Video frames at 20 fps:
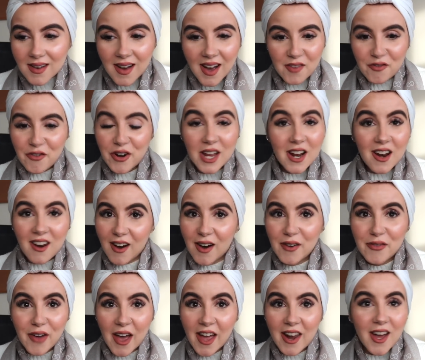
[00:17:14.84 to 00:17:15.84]
I freaking
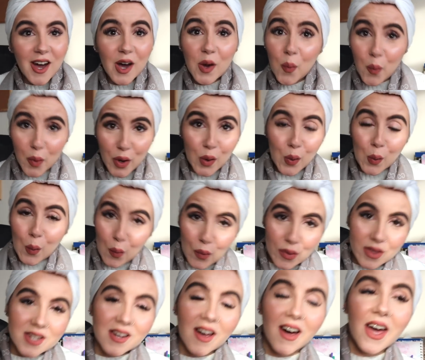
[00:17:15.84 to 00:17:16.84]
love and I wear all
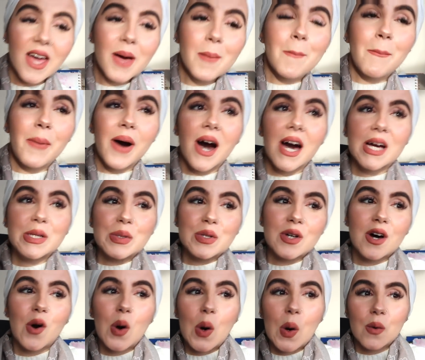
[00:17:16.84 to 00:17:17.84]
the time, but I do
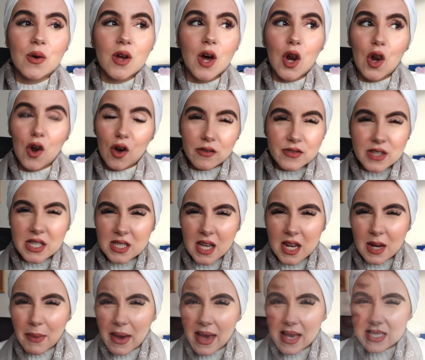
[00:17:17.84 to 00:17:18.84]
not own a lot of
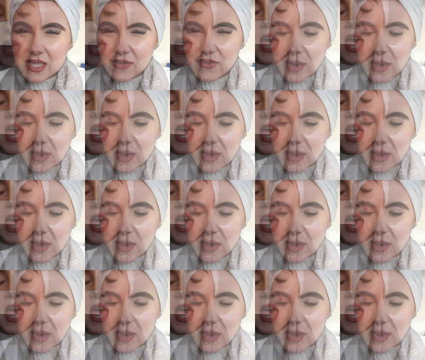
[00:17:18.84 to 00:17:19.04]
designer bags.